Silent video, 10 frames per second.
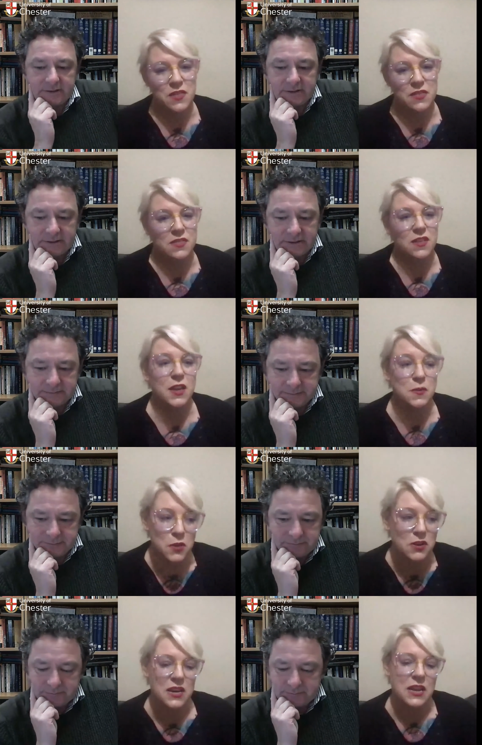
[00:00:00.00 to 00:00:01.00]
Speaker 1: with the
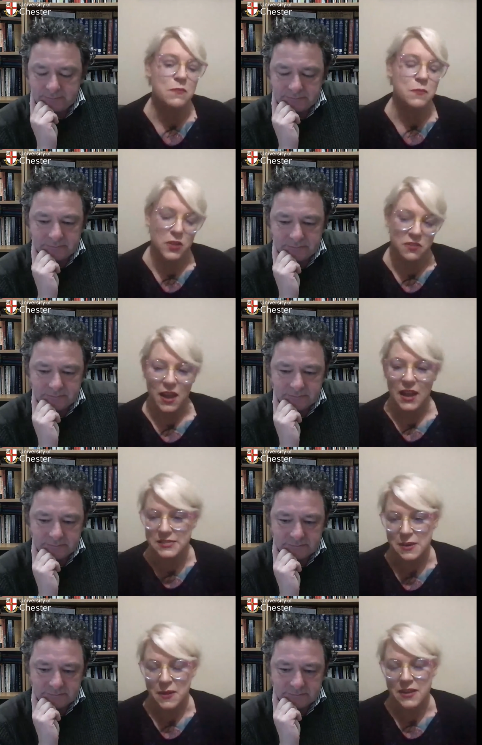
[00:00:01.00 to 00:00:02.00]
community, both of
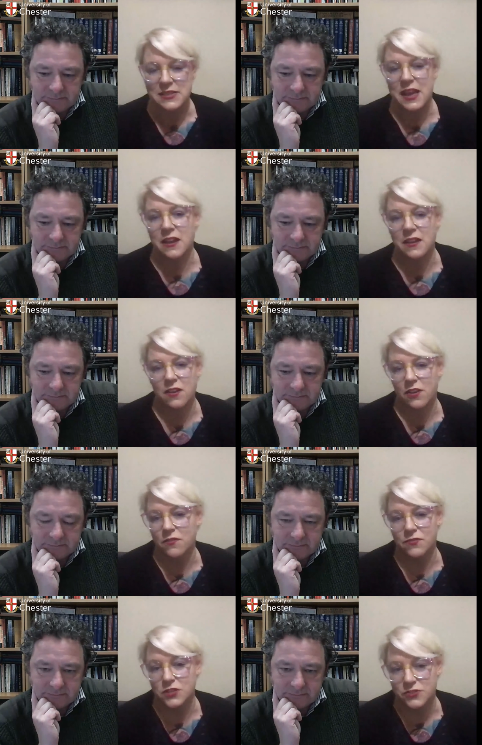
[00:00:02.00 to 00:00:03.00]
academics and
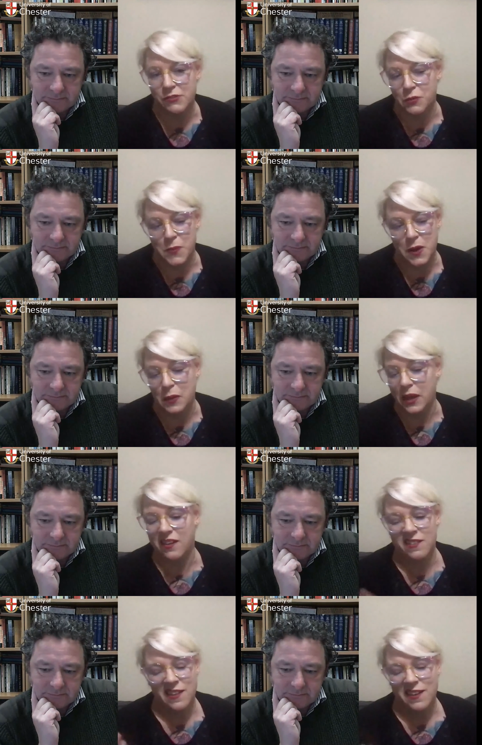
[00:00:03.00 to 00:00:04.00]
of the general
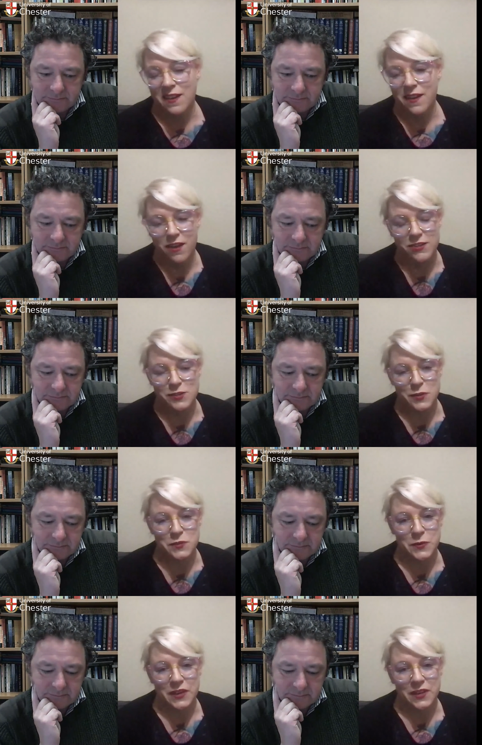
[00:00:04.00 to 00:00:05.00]
public, I'll
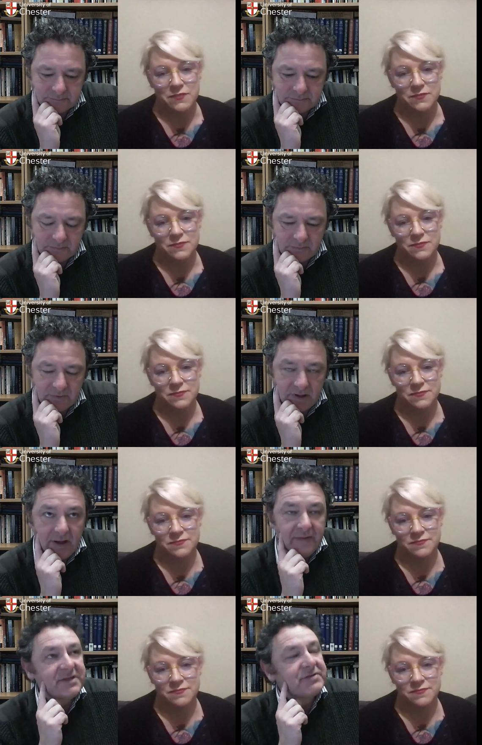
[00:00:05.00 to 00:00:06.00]
stop doing it.
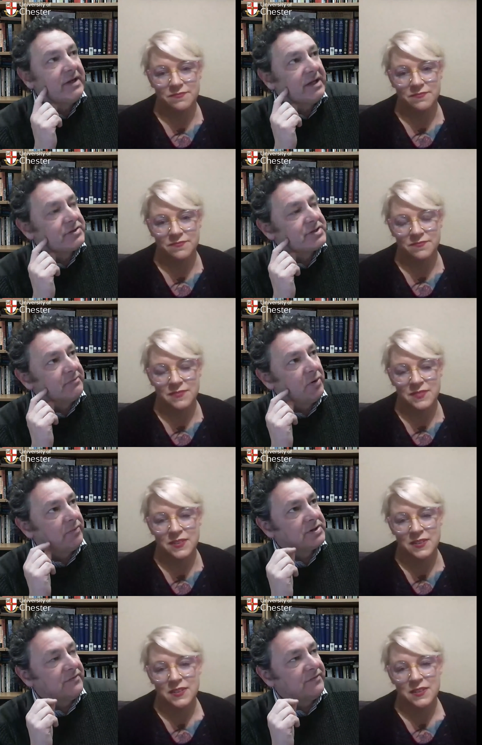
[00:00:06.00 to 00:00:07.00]
Speaker 2: That's a really interesting
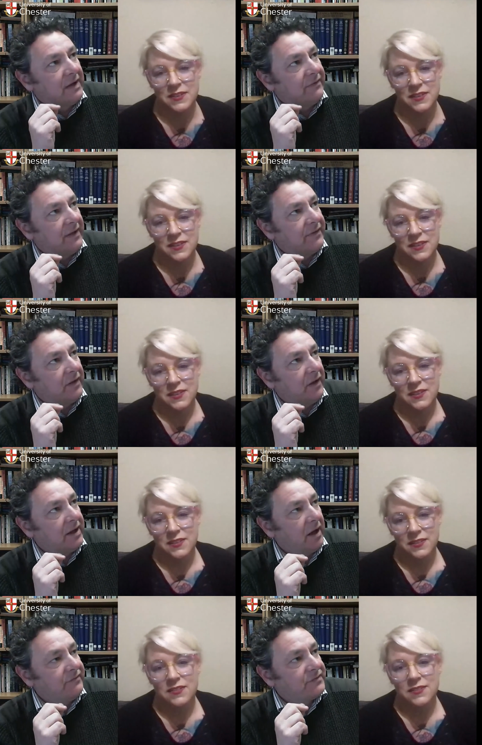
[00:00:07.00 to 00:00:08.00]
point because I found that that
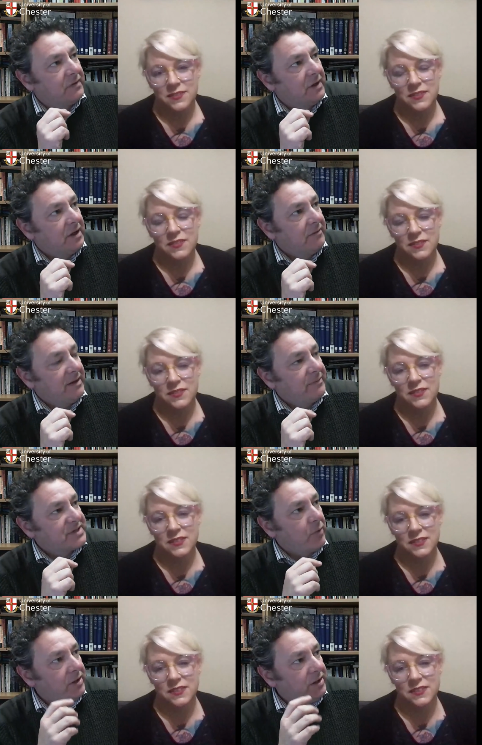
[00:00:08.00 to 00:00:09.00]
I, I've people
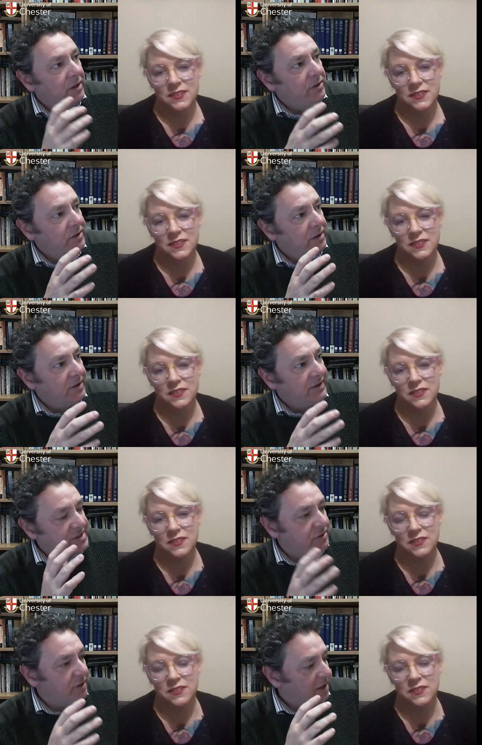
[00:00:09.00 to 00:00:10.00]
say, well, you know, you, you
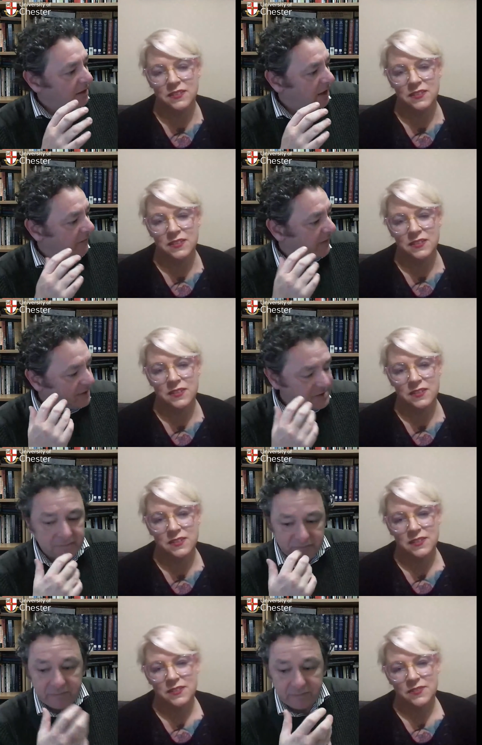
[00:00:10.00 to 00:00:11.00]
this. You, I've had
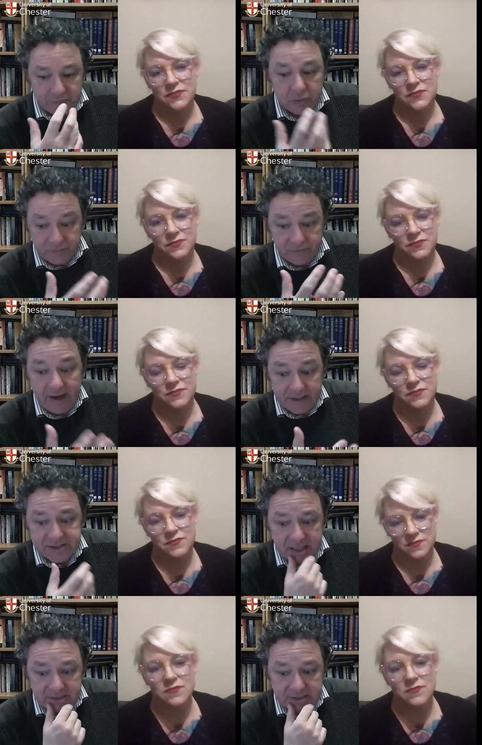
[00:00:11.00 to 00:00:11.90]
some good friends